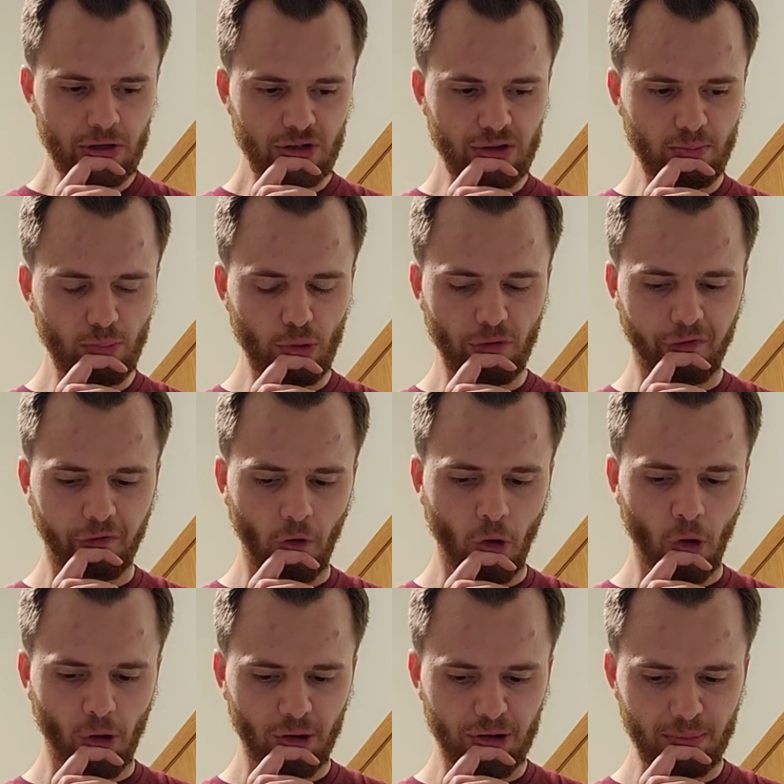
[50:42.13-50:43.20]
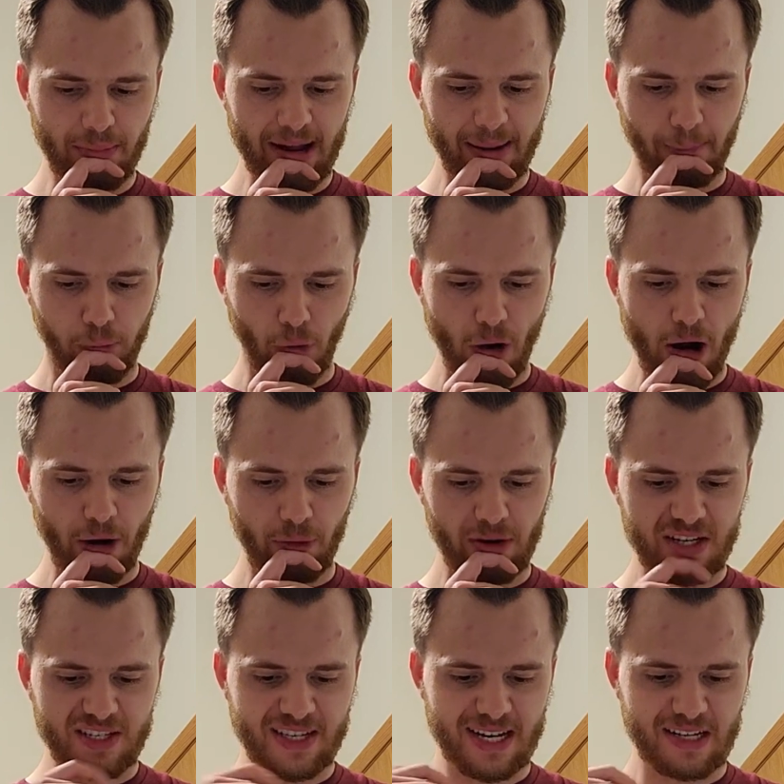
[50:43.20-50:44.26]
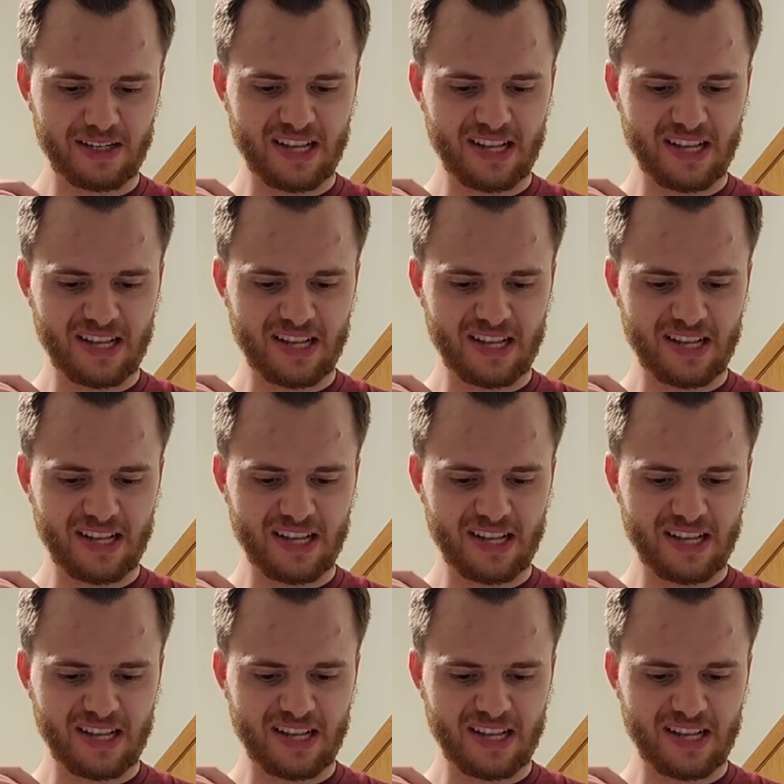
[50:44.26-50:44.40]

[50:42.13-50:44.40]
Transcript: to move forward and make progress that